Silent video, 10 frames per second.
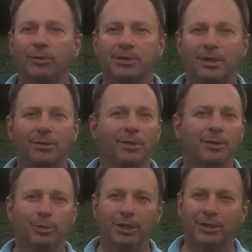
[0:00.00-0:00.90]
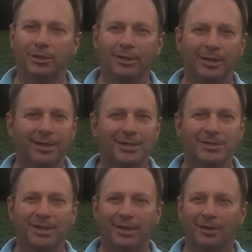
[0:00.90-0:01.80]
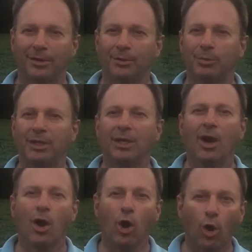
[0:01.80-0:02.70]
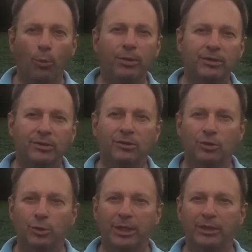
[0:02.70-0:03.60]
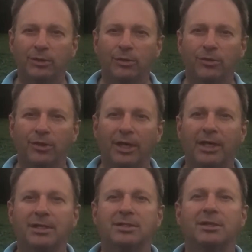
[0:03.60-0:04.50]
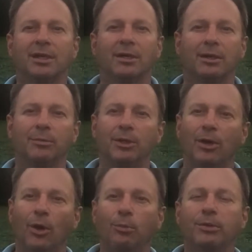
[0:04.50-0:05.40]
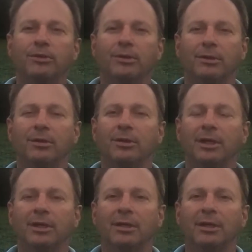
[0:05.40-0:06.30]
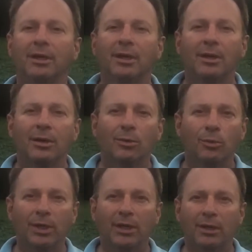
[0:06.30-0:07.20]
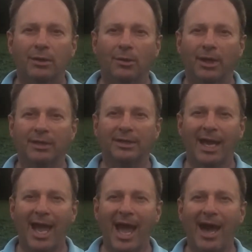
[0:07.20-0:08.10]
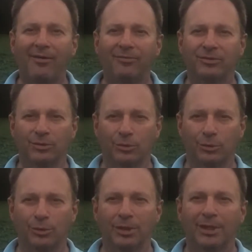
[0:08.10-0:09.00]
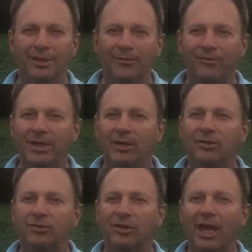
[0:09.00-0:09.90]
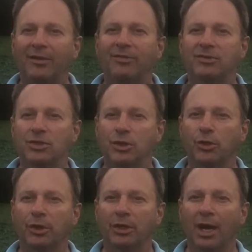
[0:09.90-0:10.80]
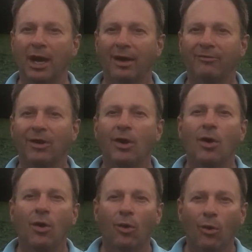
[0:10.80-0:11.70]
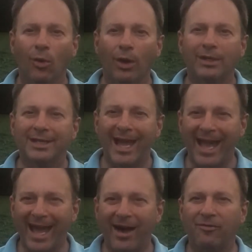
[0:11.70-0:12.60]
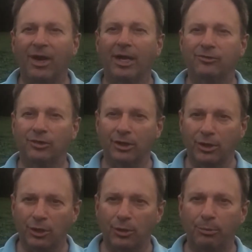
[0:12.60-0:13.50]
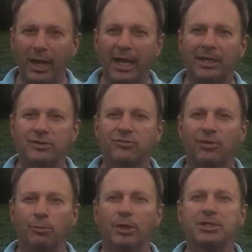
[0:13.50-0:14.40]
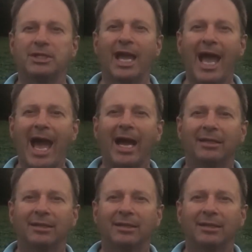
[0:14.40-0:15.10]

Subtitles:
which are going to be curious and are going to be open to doing new things and are going to be open to learning, we are going to have to feel safe and secure enough, or to have a secure base from which to act.